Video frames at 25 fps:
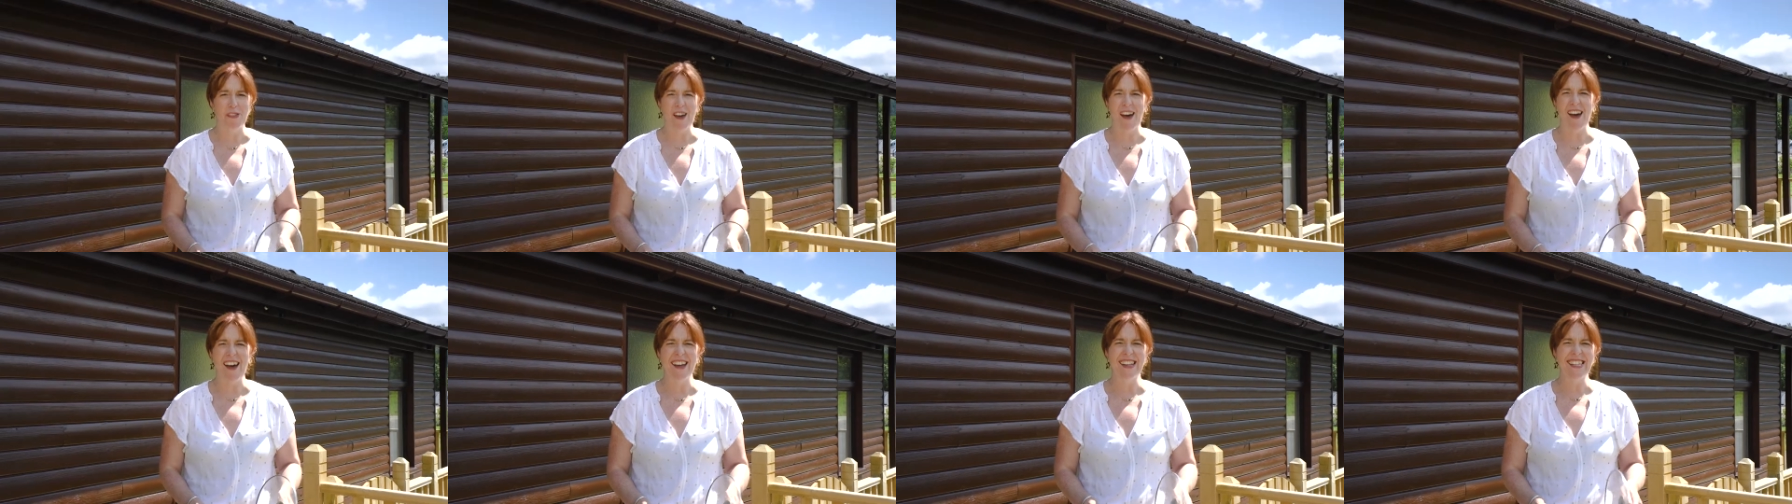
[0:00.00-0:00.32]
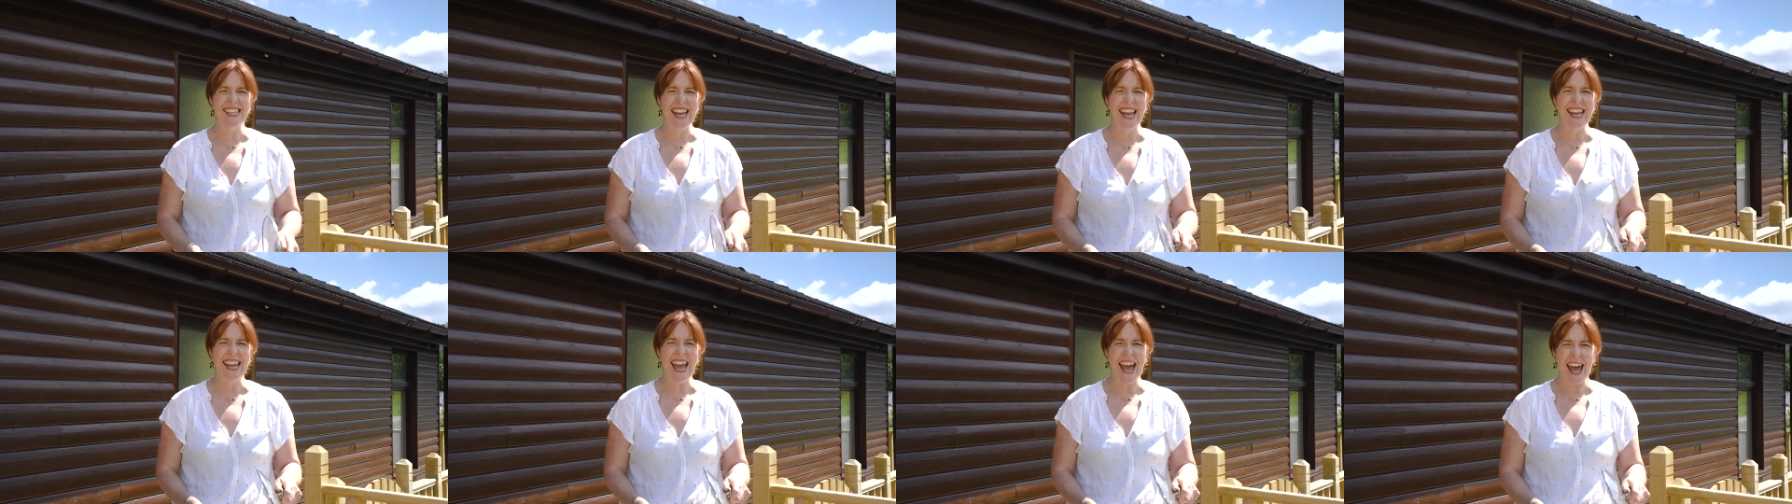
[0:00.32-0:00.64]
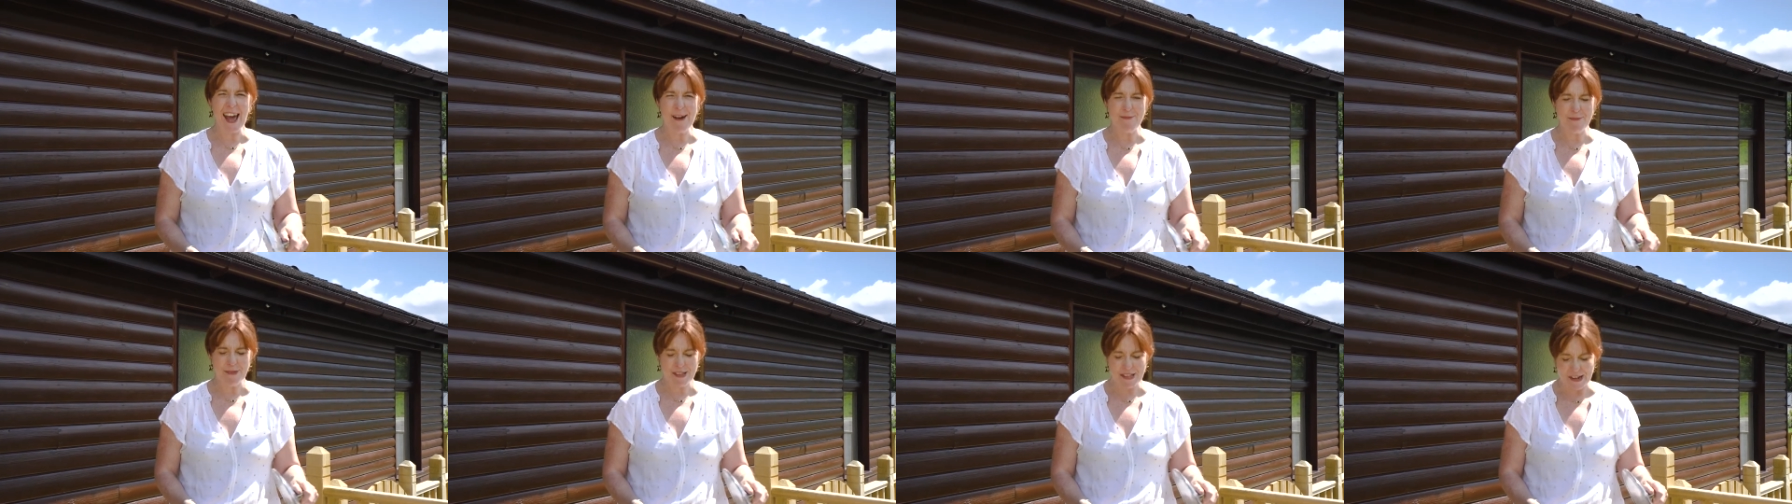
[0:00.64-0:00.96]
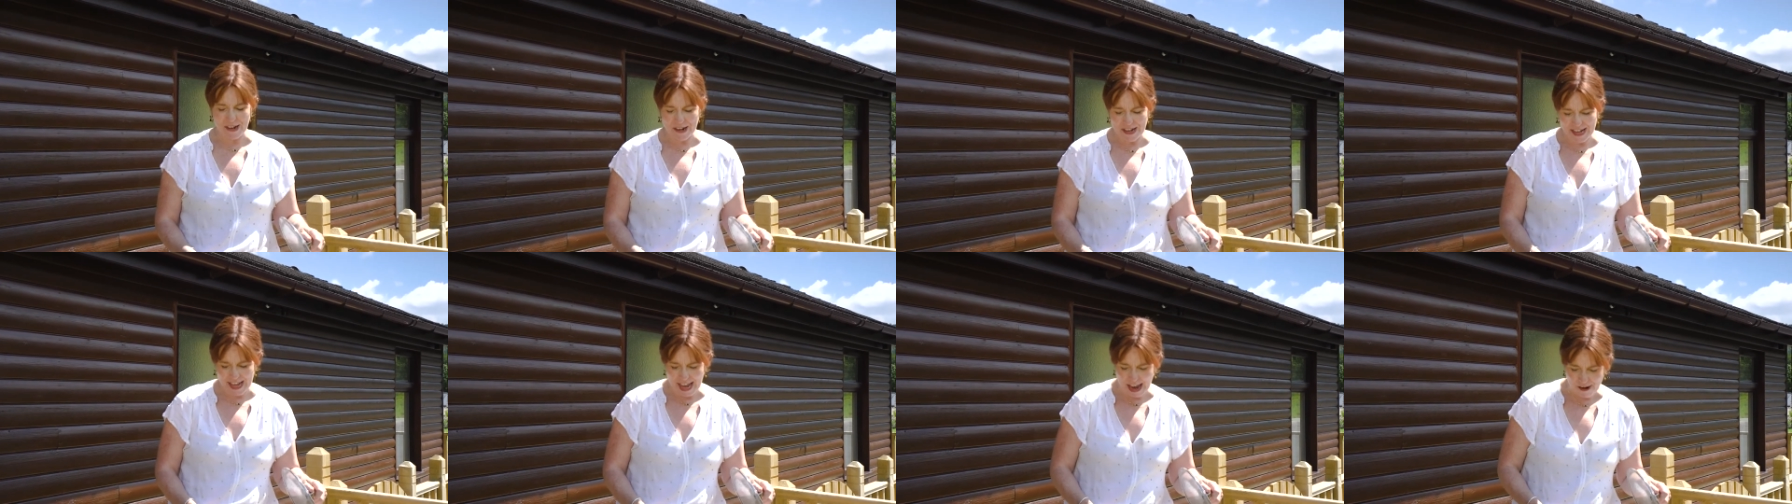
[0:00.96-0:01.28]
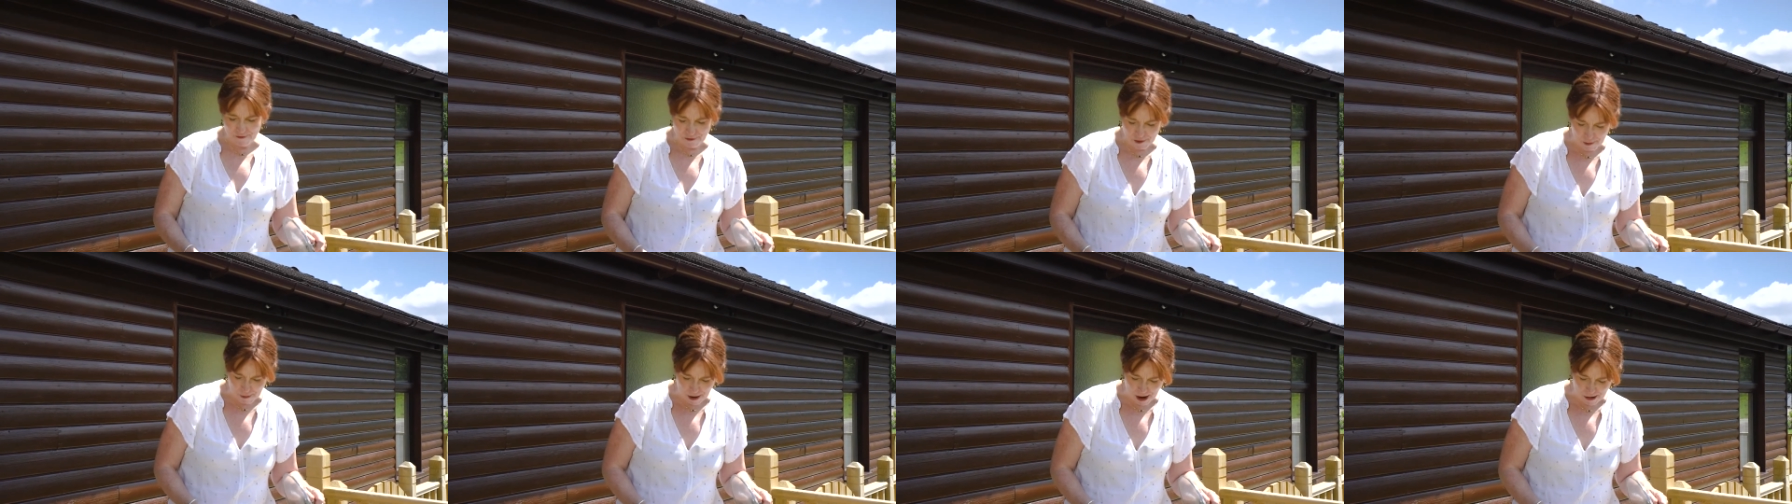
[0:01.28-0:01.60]
that I take absolutely
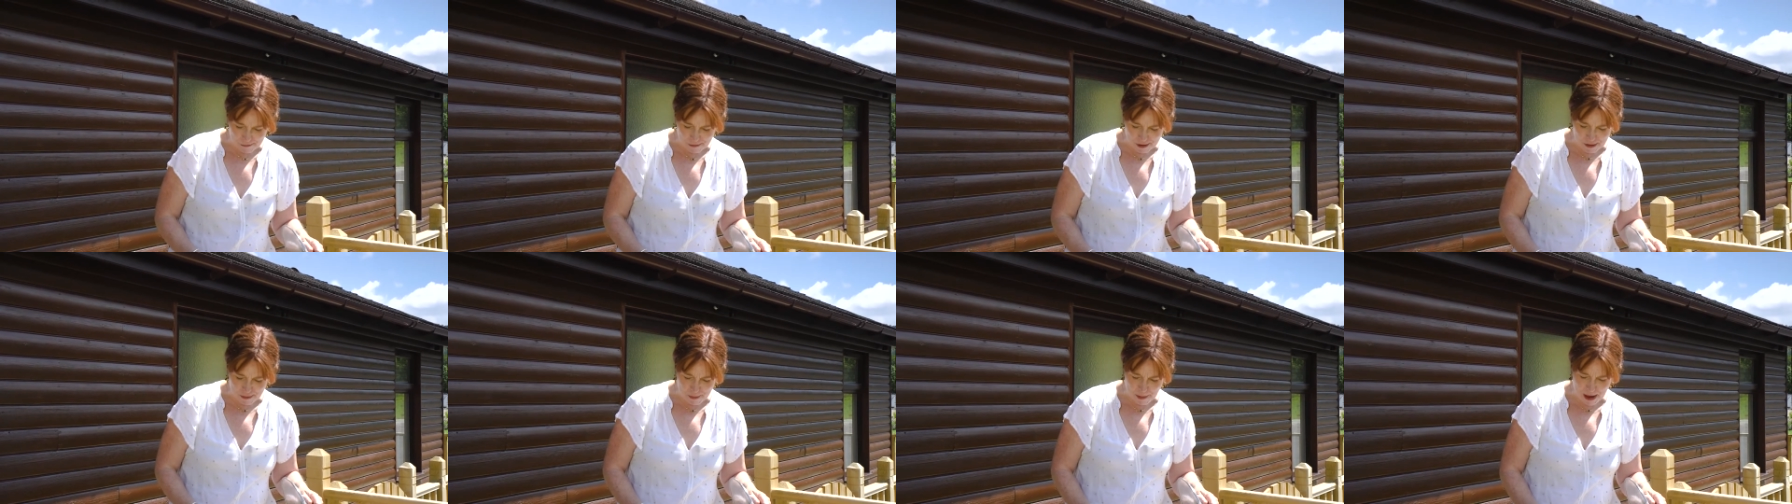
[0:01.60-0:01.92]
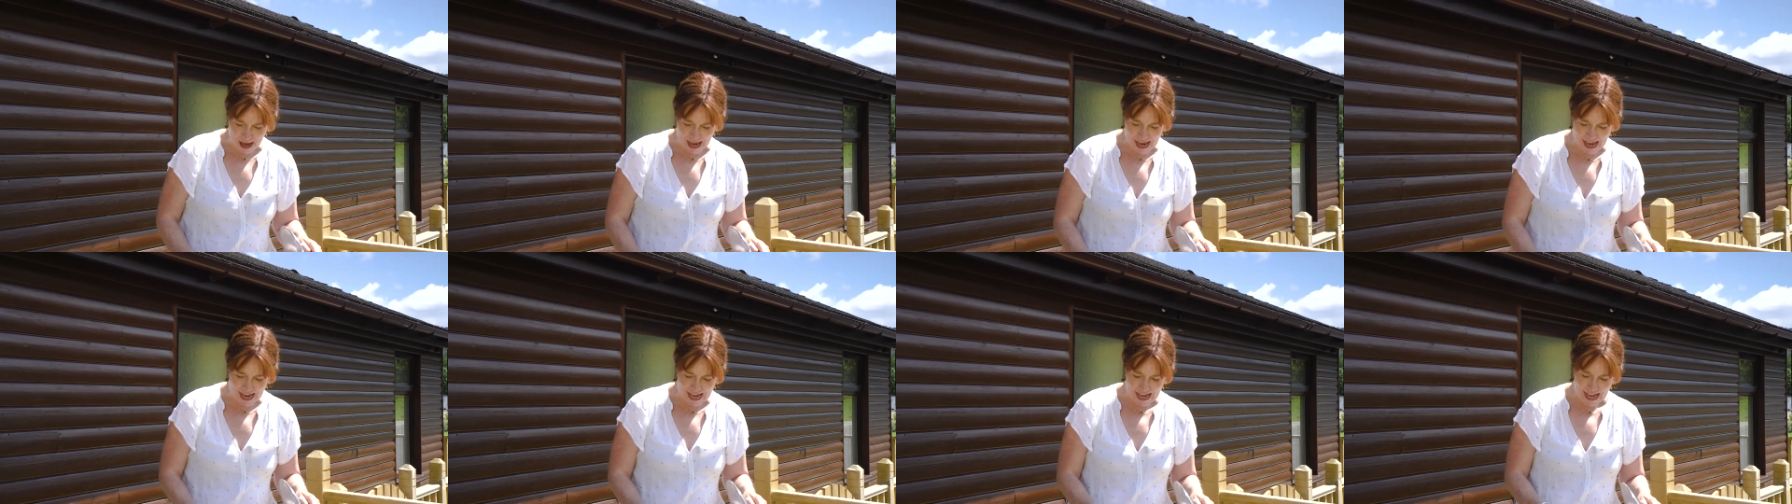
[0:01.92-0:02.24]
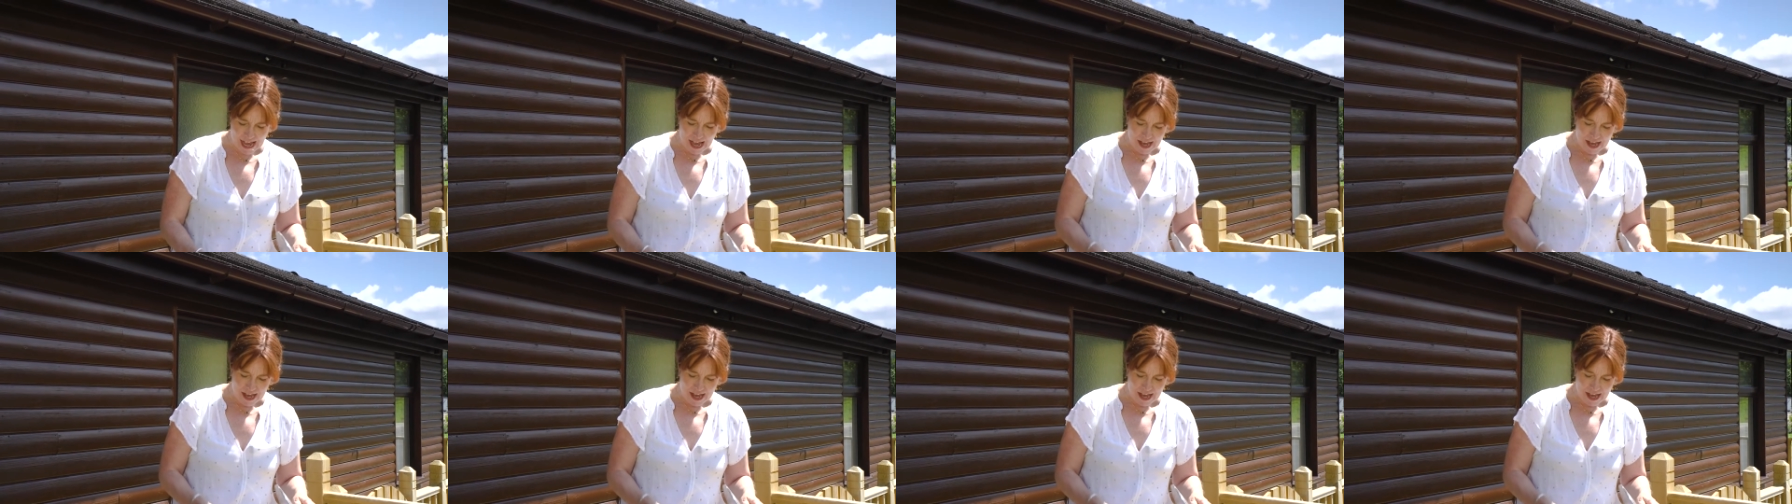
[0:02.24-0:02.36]
everywhere with me.